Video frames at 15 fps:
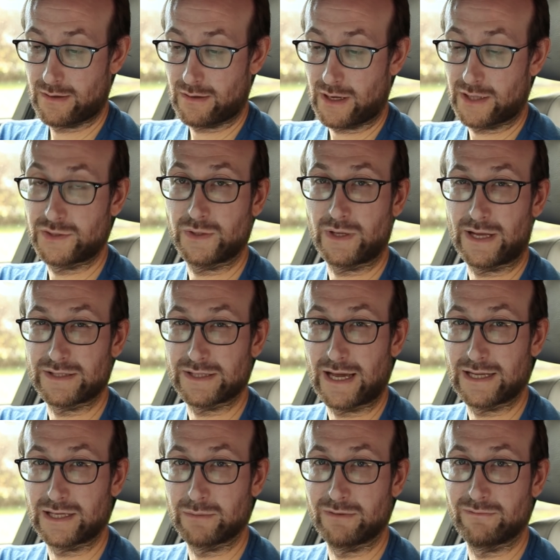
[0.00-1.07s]
I took that to
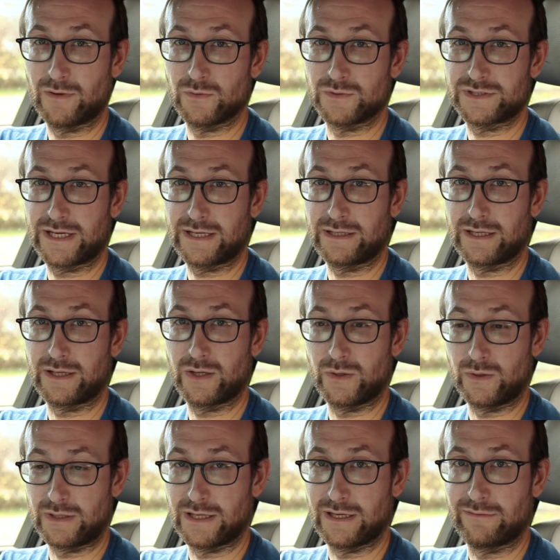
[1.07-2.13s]
Adam at Volts Technic,
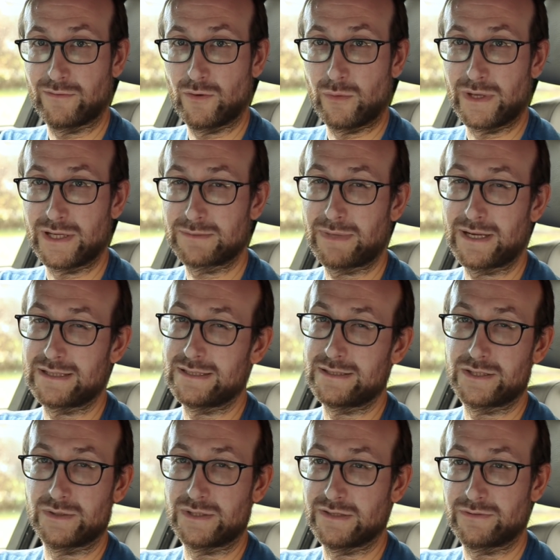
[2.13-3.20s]
who did it for me. It's basically
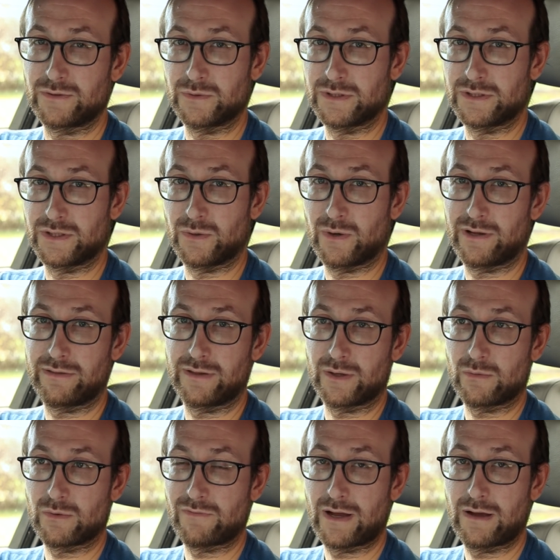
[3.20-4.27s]
too difficult to do, I
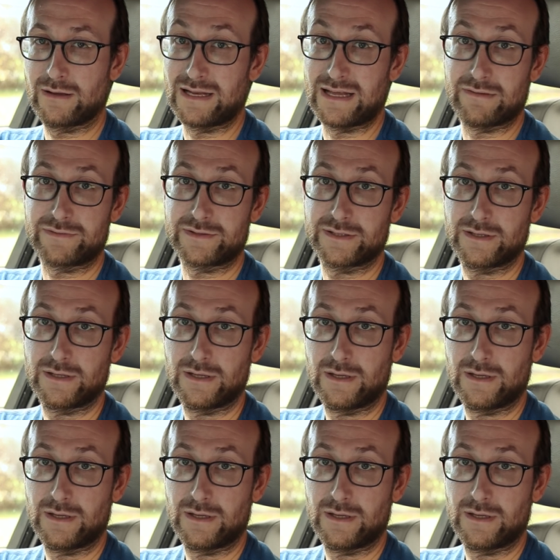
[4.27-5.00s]
think, without a lift.